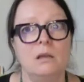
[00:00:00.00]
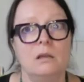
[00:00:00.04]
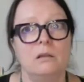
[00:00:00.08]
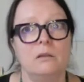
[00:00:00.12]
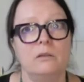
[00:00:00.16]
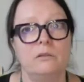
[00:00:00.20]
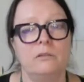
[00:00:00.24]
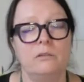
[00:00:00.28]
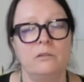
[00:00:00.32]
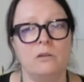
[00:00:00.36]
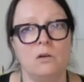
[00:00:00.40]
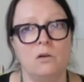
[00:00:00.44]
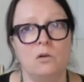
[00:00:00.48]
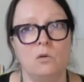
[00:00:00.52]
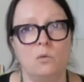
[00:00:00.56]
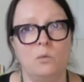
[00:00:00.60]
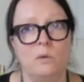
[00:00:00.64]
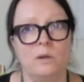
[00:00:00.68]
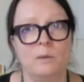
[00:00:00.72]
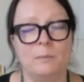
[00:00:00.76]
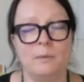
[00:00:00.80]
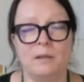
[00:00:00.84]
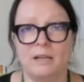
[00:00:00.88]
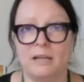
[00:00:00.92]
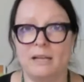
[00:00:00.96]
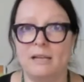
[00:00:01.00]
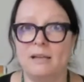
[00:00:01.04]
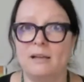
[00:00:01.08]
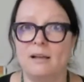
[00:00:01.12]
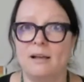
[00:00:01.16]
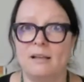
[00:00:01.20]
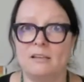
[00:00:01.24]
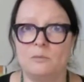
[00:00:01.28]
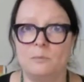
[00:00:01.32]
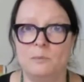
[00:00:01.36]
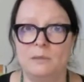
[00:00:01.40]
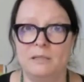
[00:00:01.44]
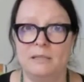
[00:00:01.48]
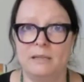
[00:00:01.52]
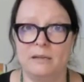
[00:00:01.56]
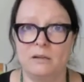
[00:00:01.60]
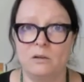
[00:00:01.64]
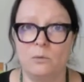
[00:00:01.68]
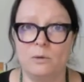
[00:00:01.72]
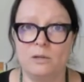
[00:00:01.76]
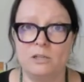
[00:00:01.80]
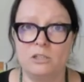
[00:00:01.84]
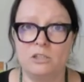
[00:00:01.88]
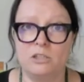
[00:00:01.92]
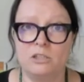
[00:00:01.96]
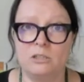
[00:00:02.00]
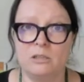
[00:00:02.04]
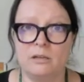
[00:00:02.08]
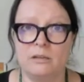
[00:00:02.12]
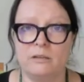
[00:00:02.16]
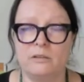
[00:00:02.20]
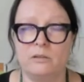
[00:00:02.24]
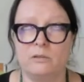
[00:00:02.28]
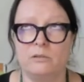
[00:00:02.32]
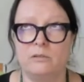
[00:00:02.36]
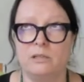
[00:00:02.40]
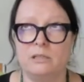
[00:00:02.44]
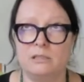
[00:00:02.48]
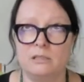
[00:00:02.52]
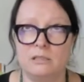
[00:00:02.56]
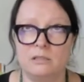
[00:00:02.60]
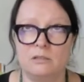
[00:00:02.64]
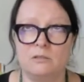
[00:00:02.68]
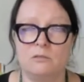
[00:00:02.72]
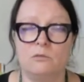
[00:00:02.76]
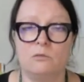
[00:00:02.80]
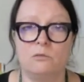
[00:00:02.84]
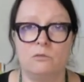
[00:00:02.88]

So when Marije asked me that question, I thought this is